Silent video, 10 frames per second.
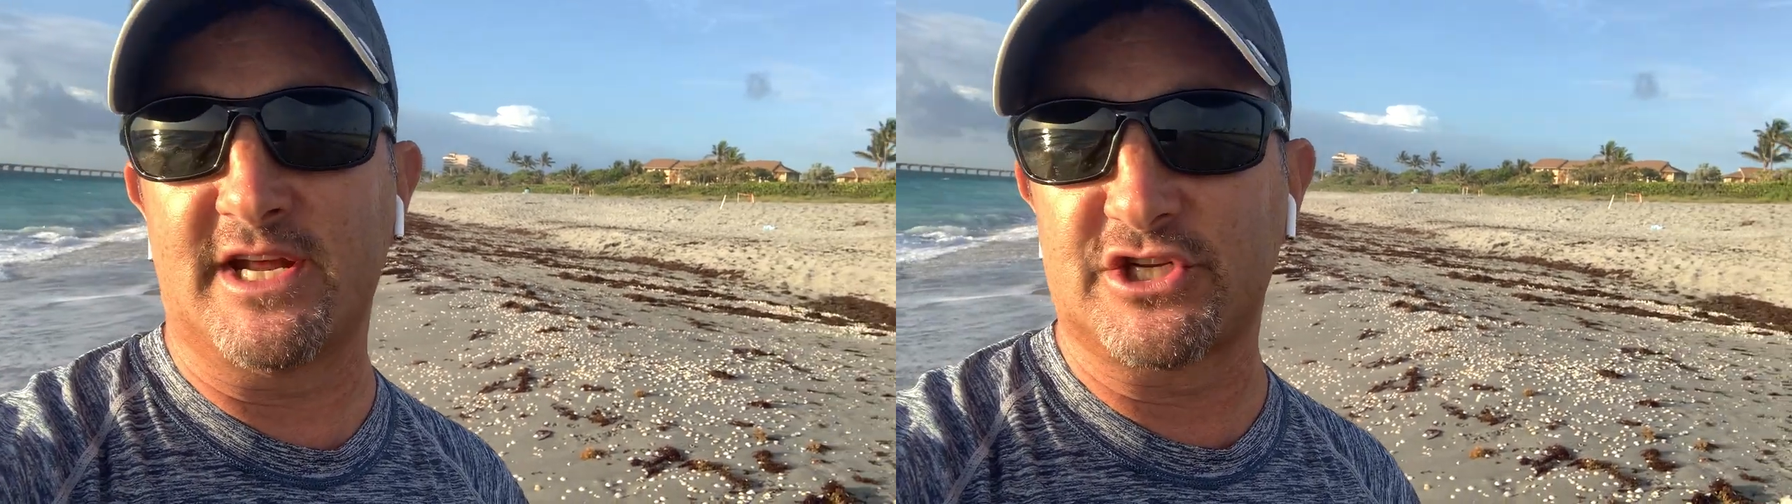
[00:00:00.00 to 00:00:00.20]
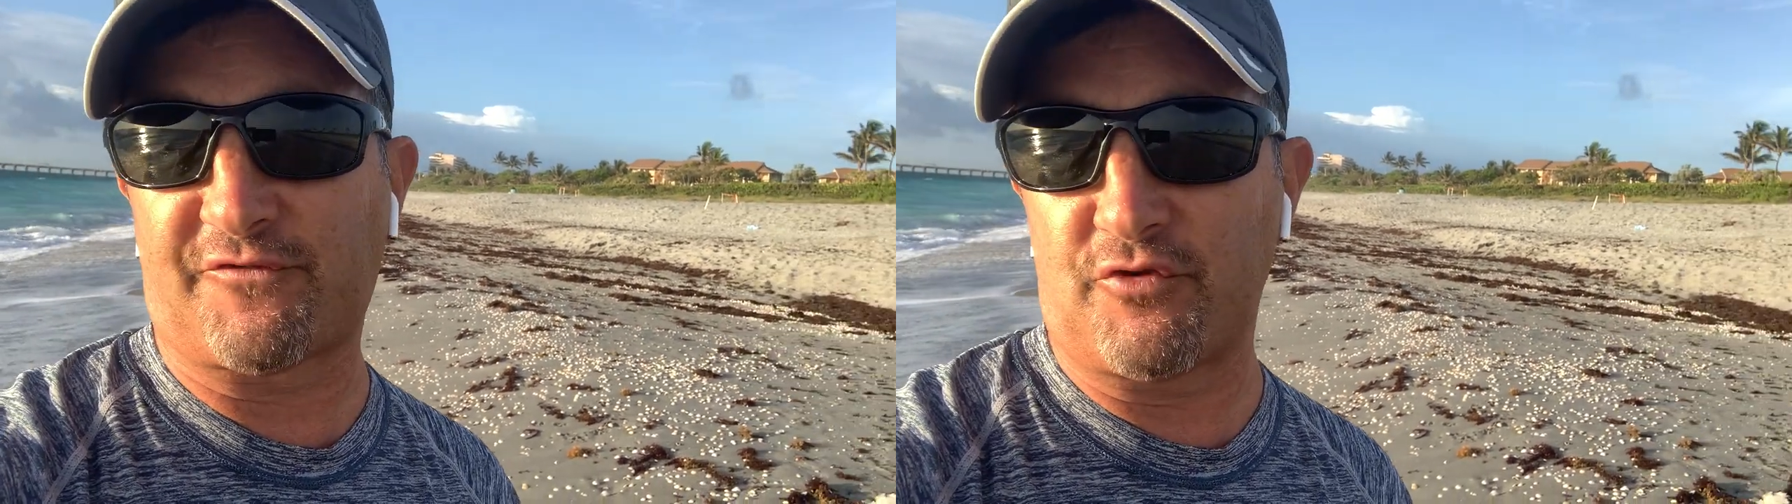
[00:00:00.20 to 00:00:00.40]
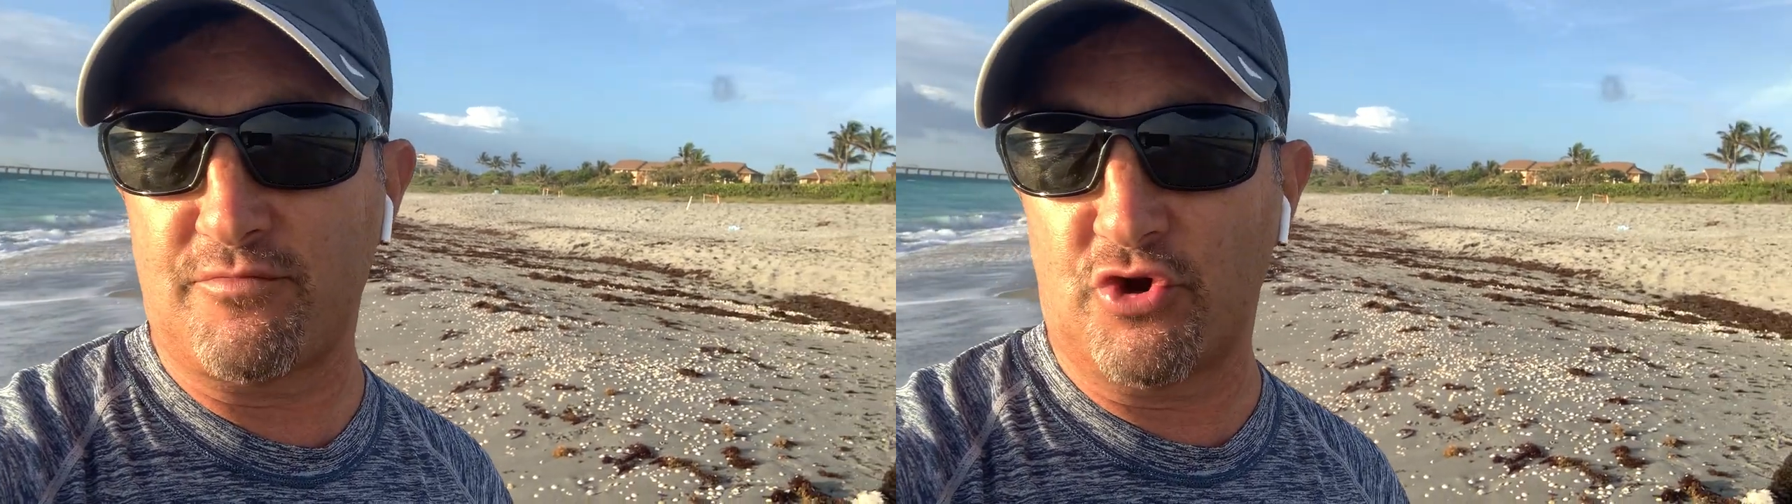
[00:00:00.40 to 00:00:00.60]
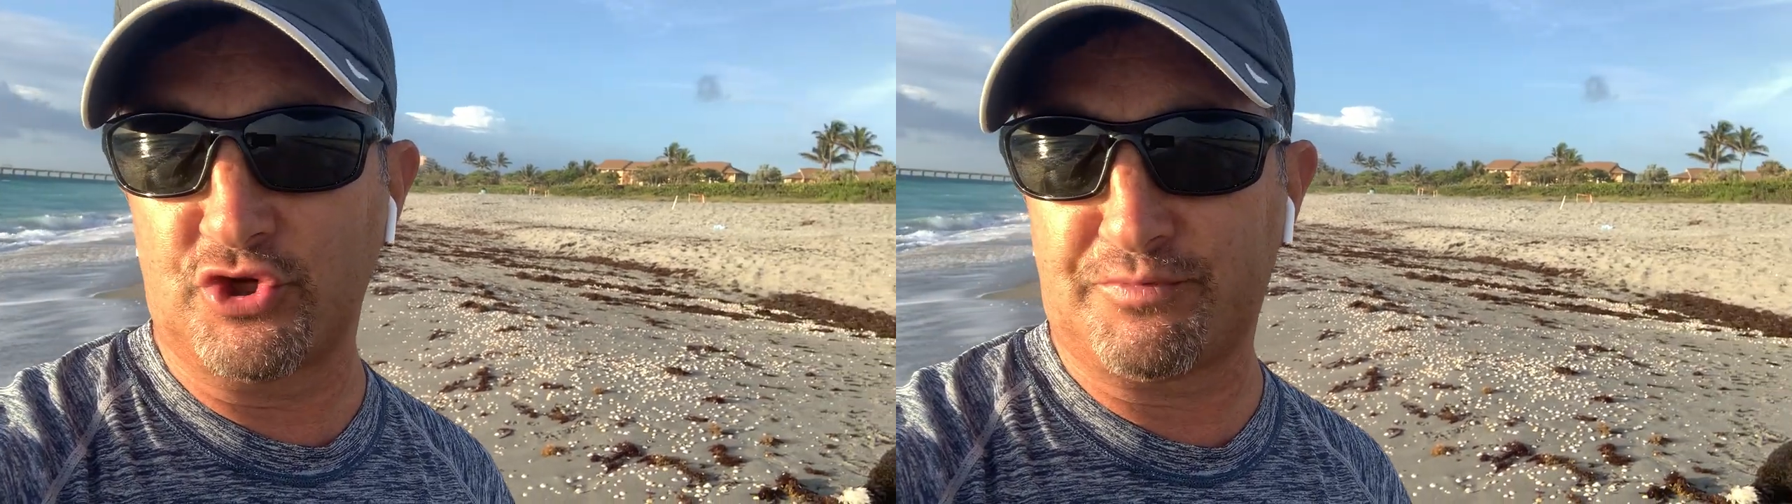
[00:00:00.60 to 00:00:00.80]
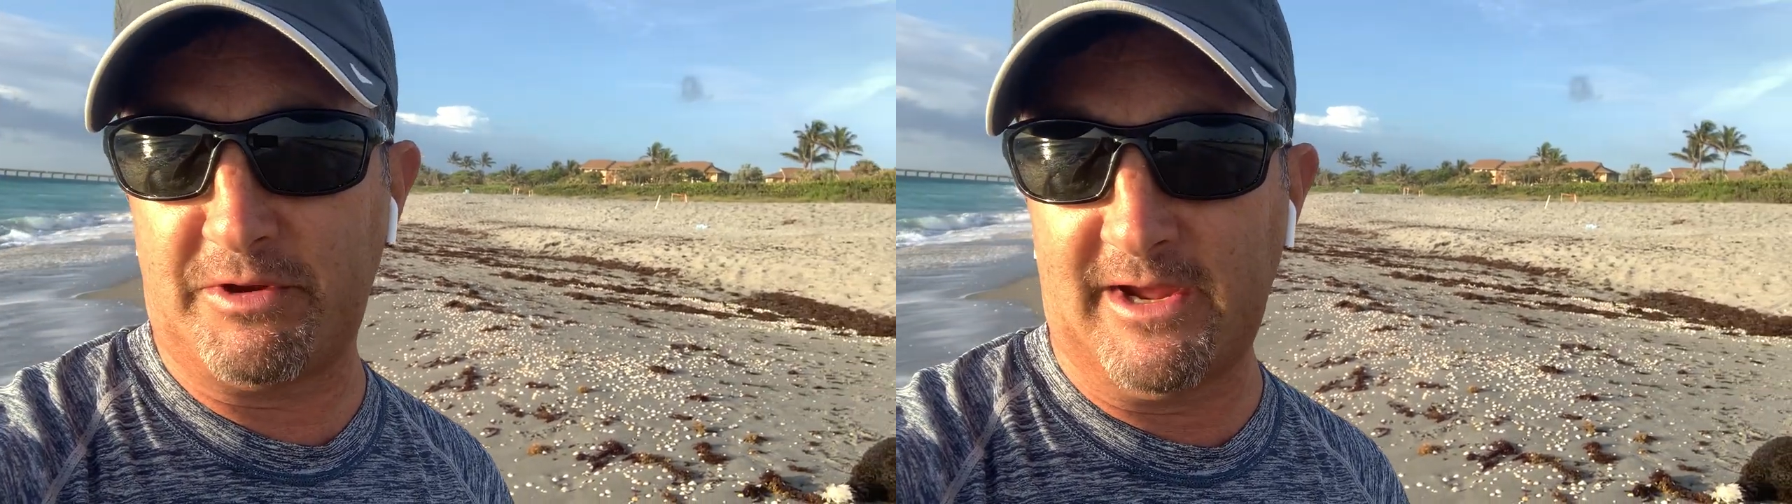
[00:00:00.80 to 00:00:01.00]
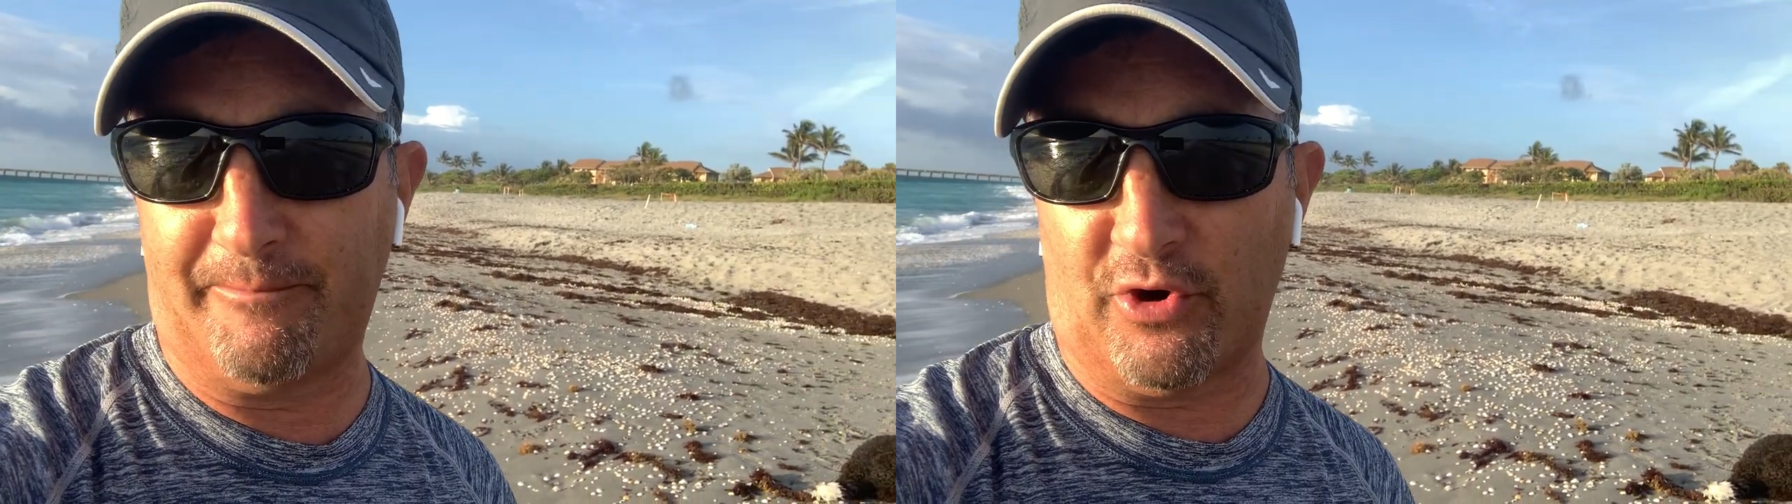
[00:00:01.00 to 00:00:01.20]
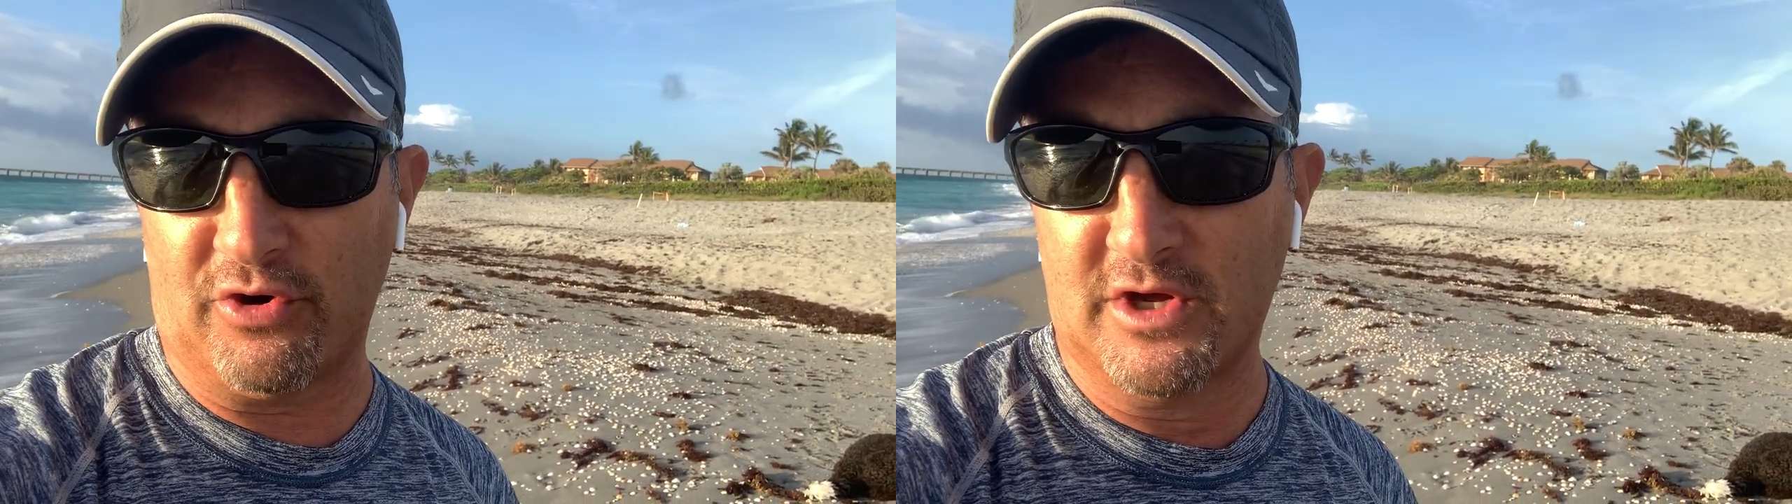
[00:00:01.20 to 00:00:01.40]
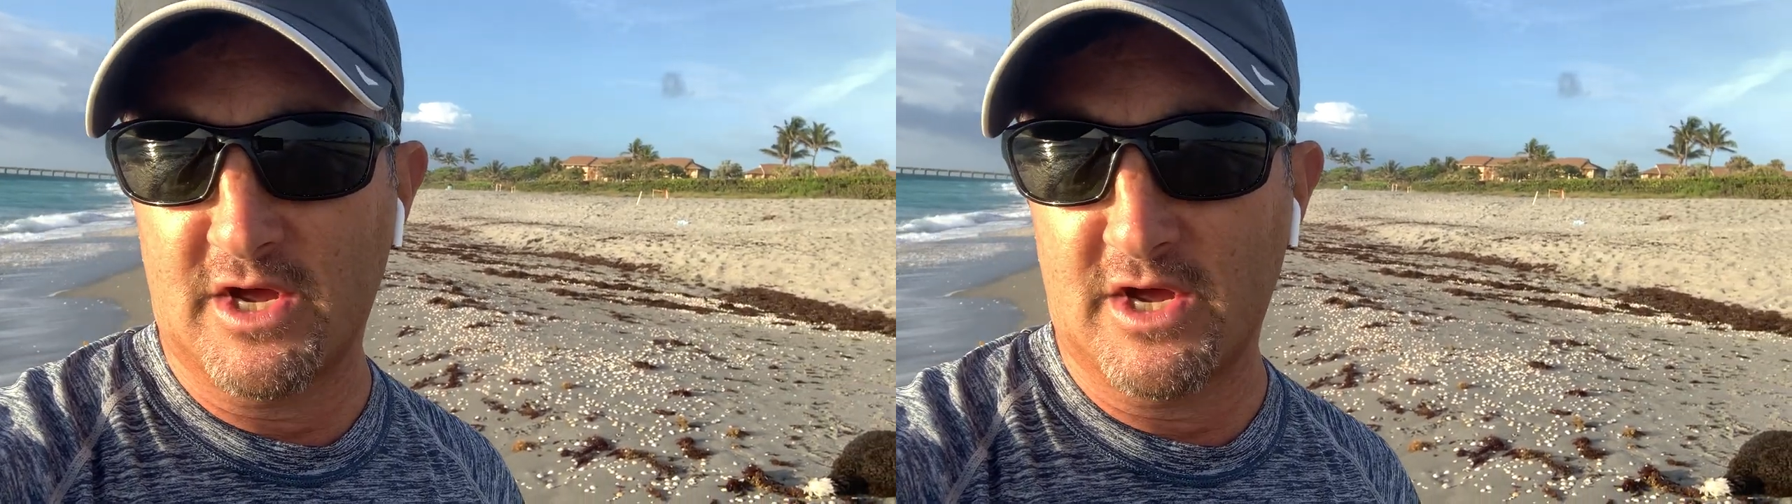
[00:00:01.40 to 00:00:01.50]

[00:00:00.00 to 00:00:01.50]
is for most people.